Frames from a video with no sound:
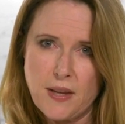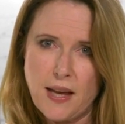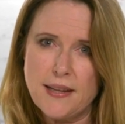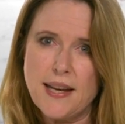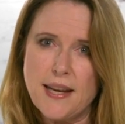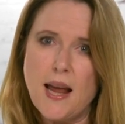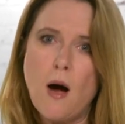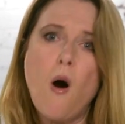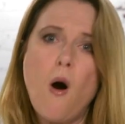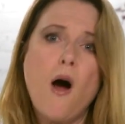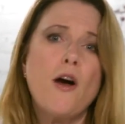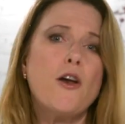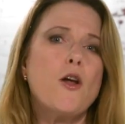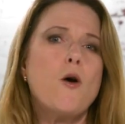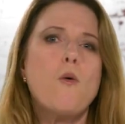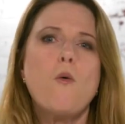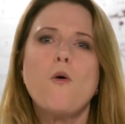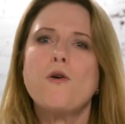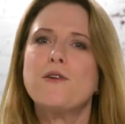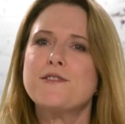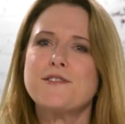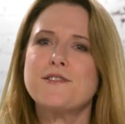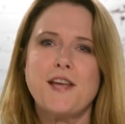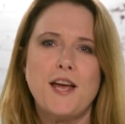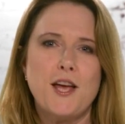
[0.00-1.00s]
Now, I don't
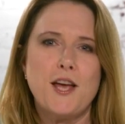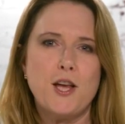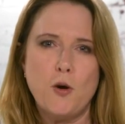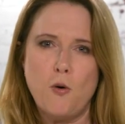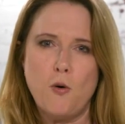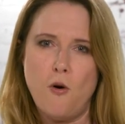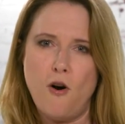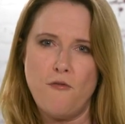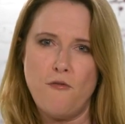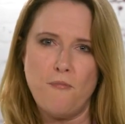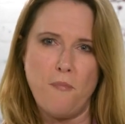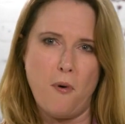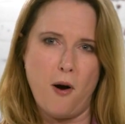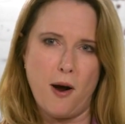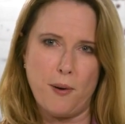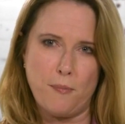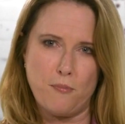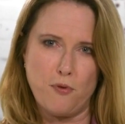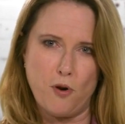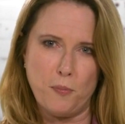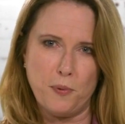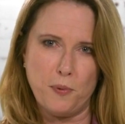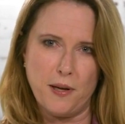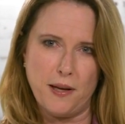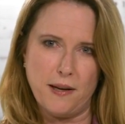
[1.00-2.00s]
want to scare you off buying
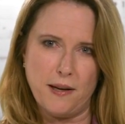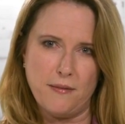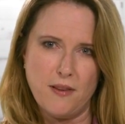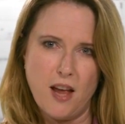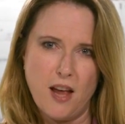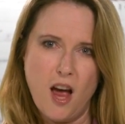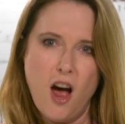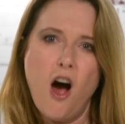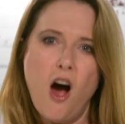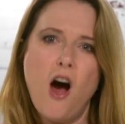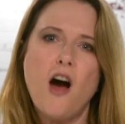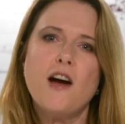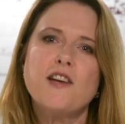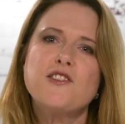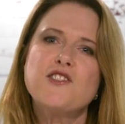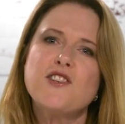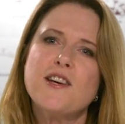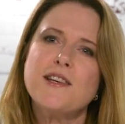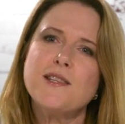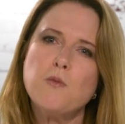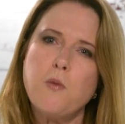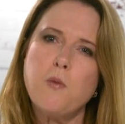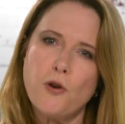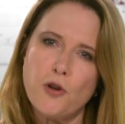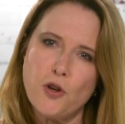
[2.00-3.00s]
property. I
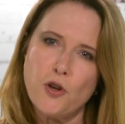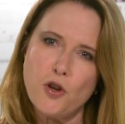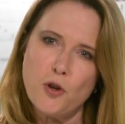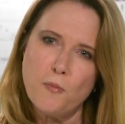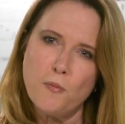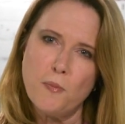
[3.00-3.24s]
just want you to